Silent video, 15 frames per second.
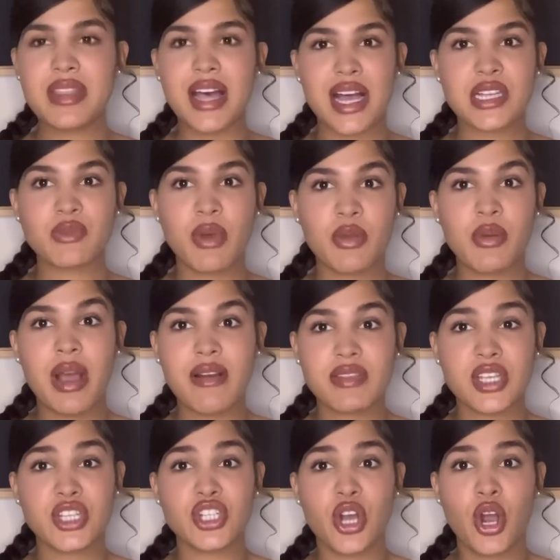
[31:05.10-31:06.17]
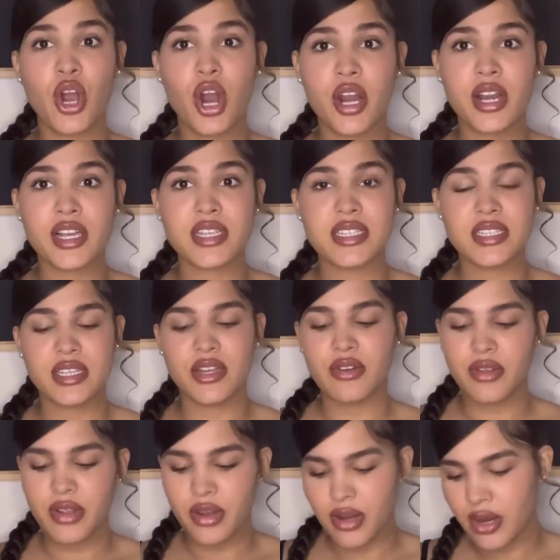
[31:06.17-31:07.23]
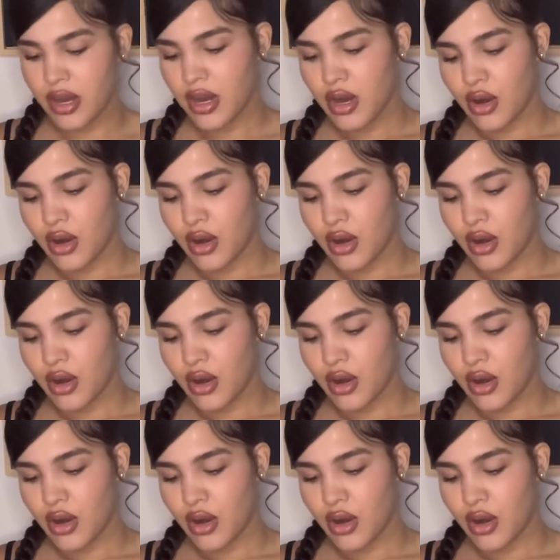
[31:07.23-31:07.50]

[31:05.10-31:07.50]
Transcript: that's why you have such a hard exterior